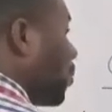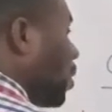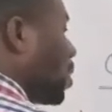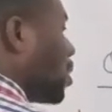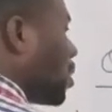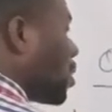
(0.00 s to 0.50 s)

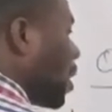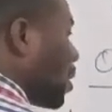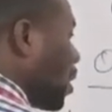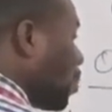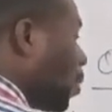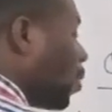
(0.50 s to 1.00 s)
This is,
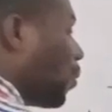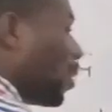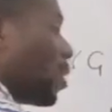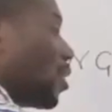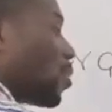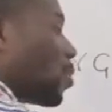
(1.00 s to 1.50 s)
example of
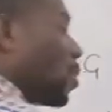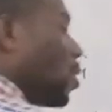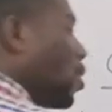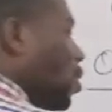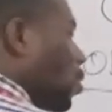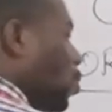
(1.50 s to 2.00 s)
this is
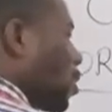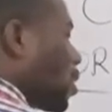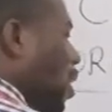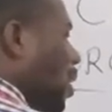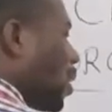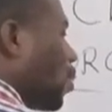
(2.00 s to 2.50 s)
your
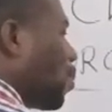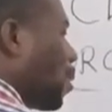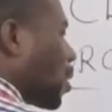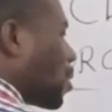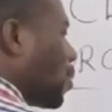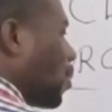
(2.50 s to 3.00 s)

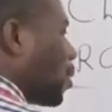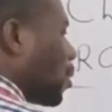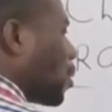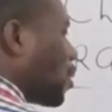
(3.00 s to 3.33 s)
cyanobacteria,